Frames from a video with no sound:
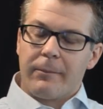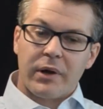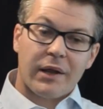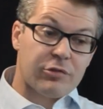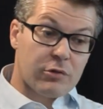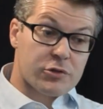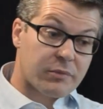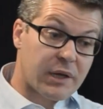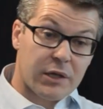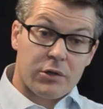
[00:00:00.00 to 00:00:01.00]
But on social
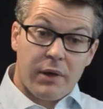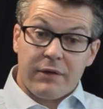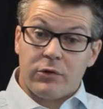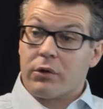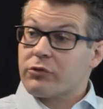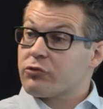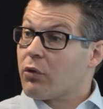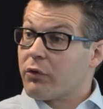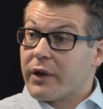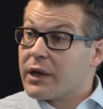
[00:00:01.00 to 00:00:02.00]
media, you have no
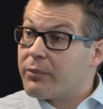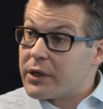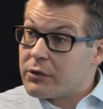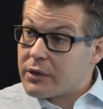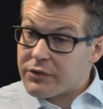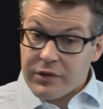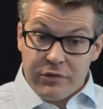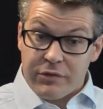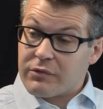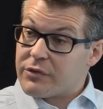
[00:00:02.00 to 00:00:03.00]
control over anybody who gets to
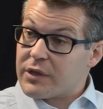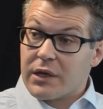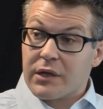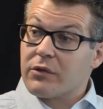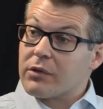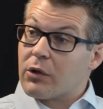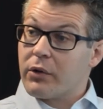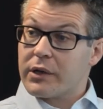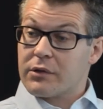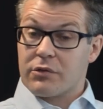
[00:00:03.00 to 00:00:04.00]
see any of the
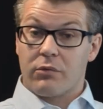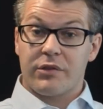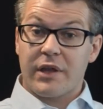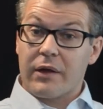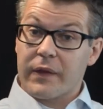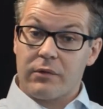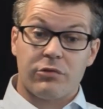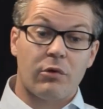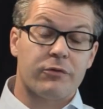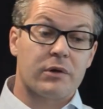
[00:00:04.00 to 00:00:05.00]
recordings or what's out there. And
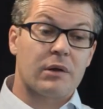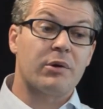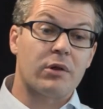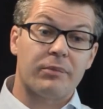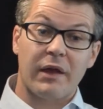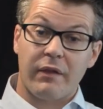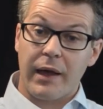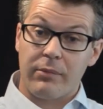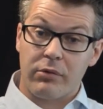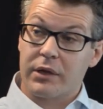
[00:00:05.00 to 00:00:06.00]
so if you're going to build up that
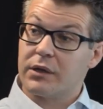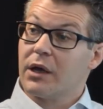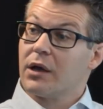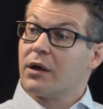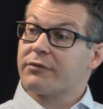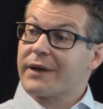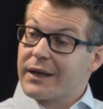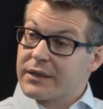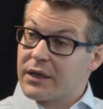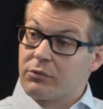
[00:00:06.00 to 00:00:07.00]
library of
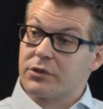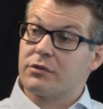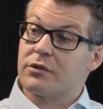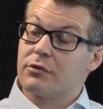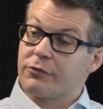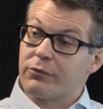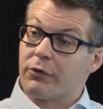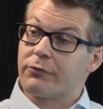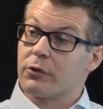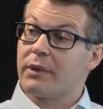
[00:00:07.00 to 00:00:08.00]
content, which is
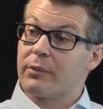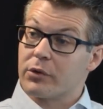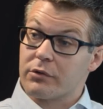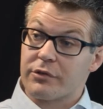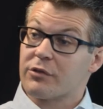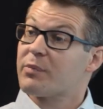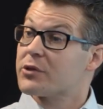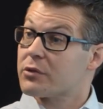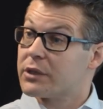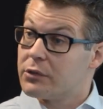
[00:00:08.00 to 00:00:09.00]
useful for members,
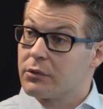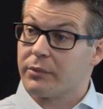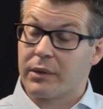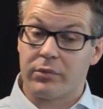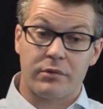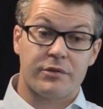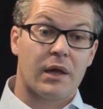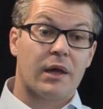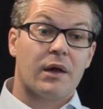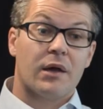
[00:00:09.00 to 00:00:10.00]
especially newer members,
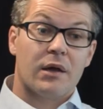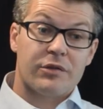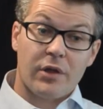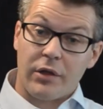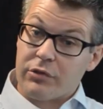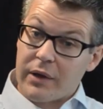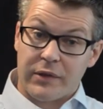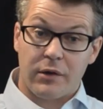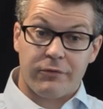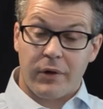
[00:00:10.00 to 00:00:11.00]
it's also out
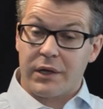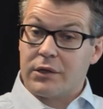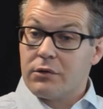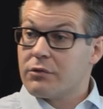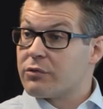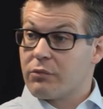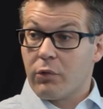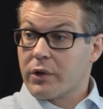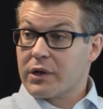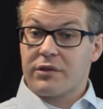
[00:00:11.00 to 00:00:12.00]
there for any news
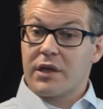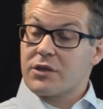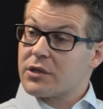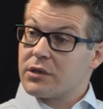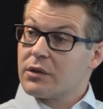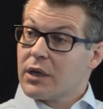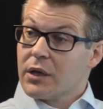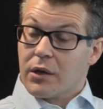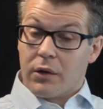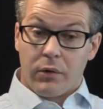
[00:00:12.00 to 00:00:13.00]
organization
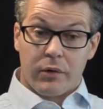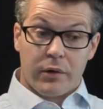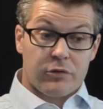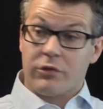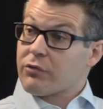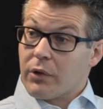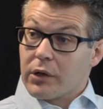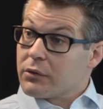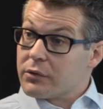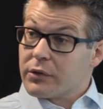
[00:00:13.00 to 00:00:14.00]
or a
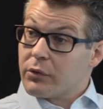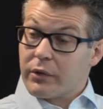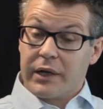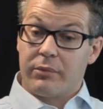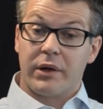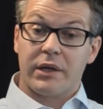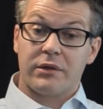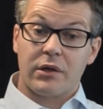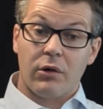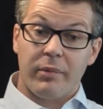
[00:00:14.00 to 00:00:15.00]
disgruntled or anybody
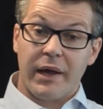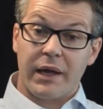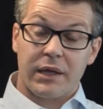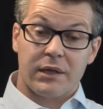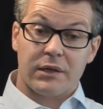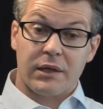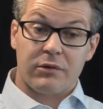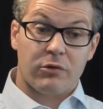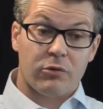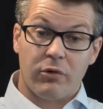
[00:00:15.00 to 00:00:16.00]
to go back
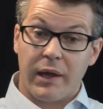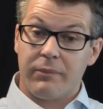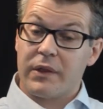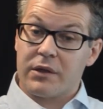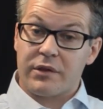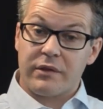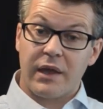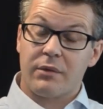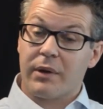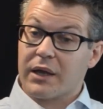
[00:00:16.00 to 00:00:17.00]
and grab things and
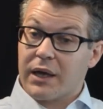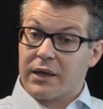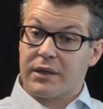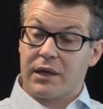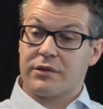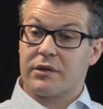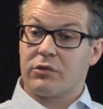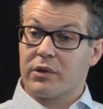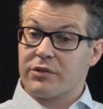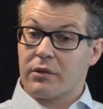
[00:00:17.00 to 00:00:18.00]
take them out of context and
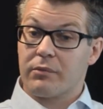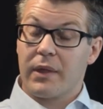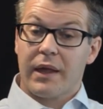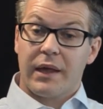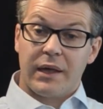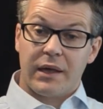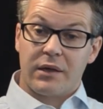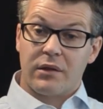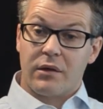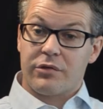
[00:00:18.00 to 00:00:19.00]
twist them.
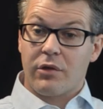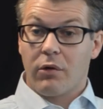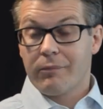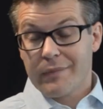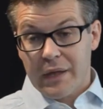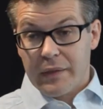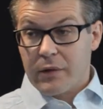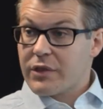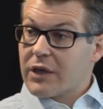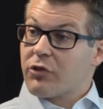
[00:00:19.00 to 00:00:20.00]
And so
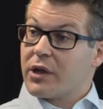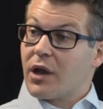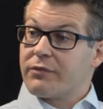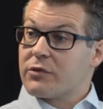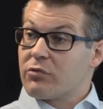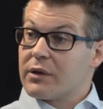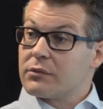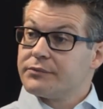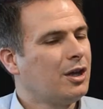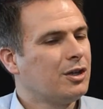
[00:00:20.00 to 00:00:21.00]
there's that trade-off as well.
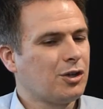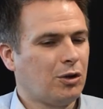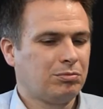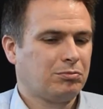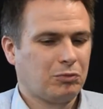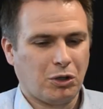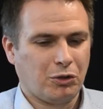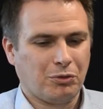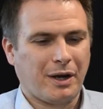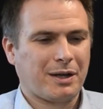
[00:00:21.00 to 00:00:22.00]
So,
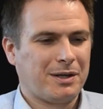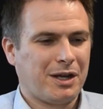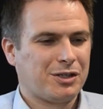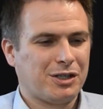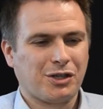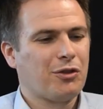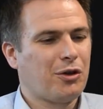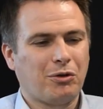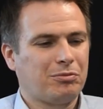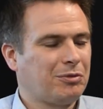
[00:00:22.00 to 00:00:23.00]
your recommendation is,
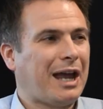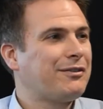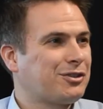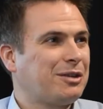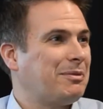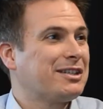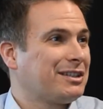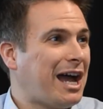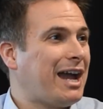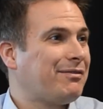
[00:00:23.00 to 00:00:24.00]
although live stream is
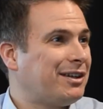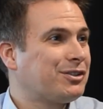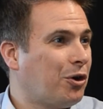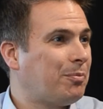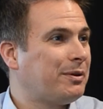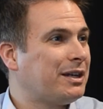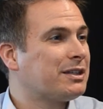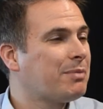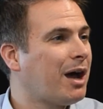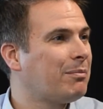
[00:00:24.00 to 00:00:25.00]
live and it's open and
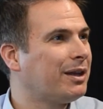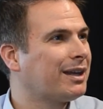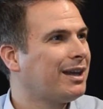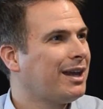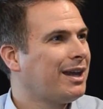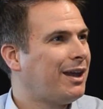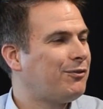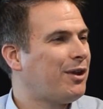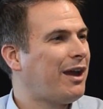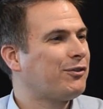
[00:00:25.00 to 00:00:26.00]
it's public,
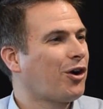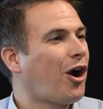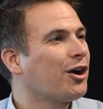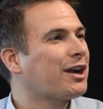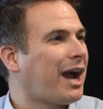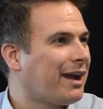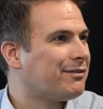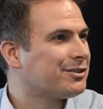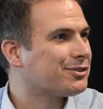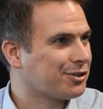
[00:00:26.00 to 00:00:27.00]
if you have your
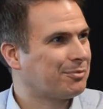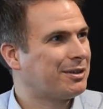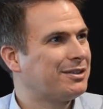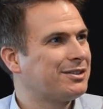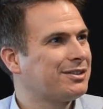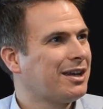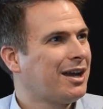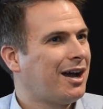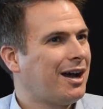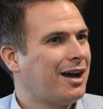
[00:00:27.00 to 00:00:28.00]
archived sermons
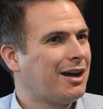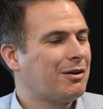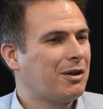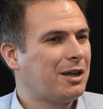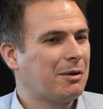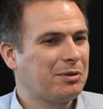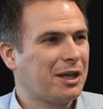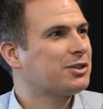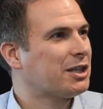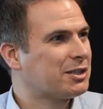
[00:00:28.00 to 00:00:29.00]
in a
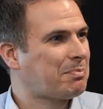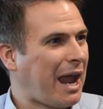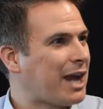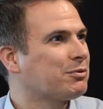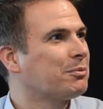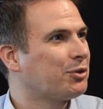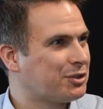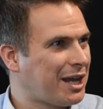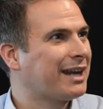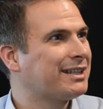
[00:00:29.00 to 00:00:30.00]
place that's password
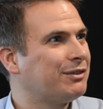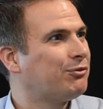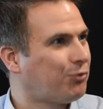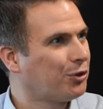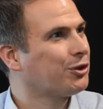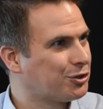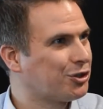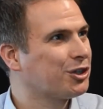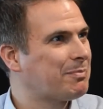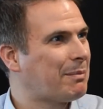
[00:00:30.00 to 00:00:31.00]
protected for your
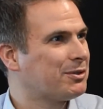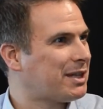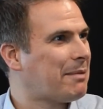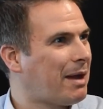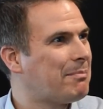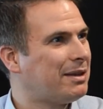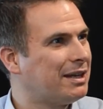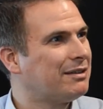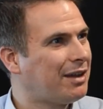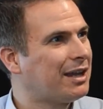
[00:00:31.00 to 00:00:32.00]
church members, that might be
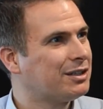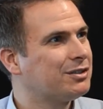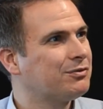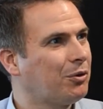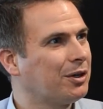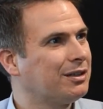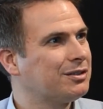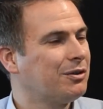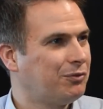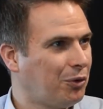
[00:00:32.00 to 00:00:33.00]
an advantage for you
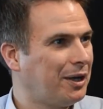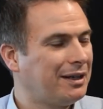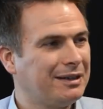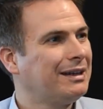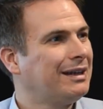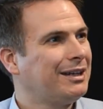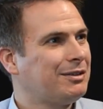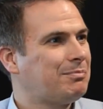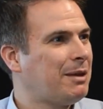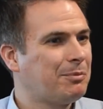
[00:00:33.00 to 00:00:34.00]
to avoid
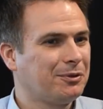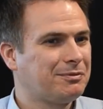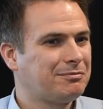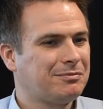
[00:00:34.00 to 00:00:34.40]
people,